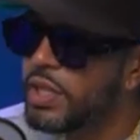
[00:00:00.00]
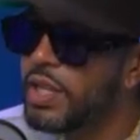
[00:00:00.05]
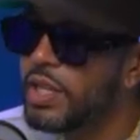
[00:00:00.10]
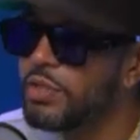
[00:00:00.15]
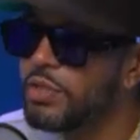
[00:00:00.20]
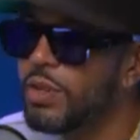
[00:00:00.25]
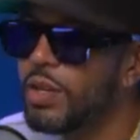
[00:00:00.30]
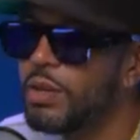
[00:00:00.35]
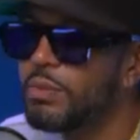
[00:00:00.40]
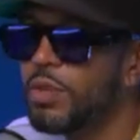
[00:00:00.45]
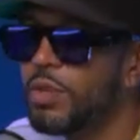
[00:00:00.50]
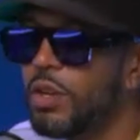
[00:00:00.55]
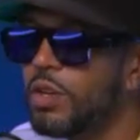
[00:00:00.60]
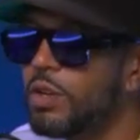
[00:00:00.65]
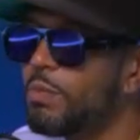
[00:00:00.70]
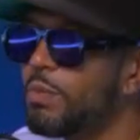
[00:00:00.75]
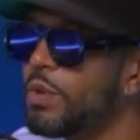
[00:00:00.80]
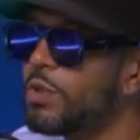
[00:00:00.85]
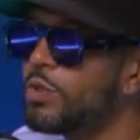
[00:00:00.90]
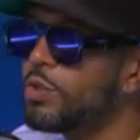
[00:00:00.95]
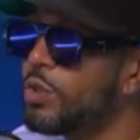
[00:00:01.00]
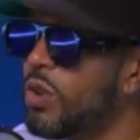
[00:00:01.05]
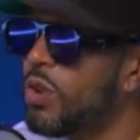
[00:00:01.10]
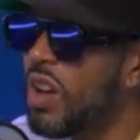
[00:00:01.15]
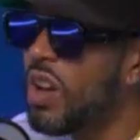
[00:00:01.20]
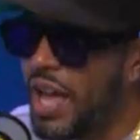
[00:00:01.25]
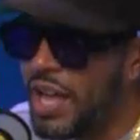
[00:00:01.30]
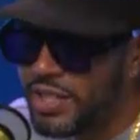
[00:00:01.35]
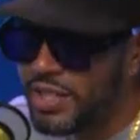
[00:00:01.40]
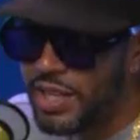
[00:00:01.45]
That's what I'm talking about. So
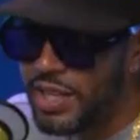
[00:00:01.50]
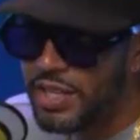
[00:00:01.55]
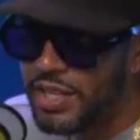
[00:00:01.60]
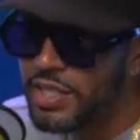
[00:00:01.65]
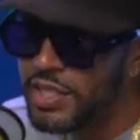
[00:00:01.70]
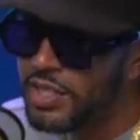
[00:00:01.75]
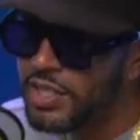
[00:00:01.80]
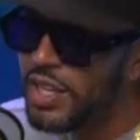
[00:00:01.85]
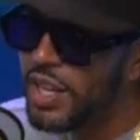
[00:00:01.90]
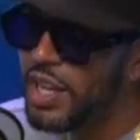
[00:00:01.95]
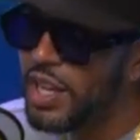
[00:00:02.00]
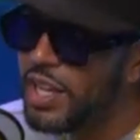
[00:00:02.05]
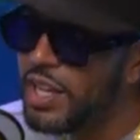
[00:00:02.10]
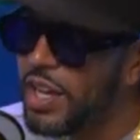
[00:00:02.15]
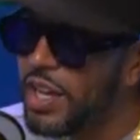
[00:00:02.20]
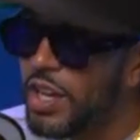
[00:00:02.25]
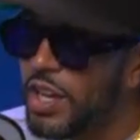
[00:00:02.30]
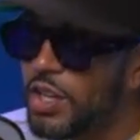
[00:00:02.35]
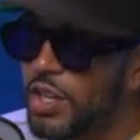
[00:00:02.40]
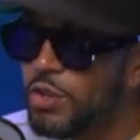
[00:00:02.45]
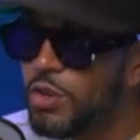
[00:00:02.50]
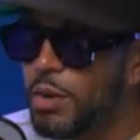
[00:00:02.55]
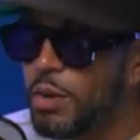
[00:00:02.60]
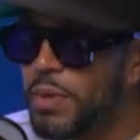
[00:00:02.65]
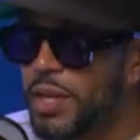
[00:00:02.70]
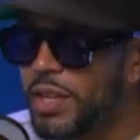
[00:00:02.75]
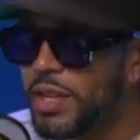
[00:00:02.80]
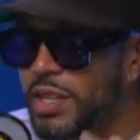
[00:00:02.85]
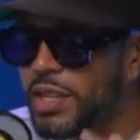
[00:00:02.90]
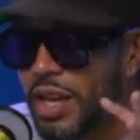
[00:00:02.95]
at the end of the day, you know what I
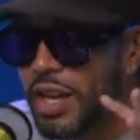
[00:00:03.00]
mean?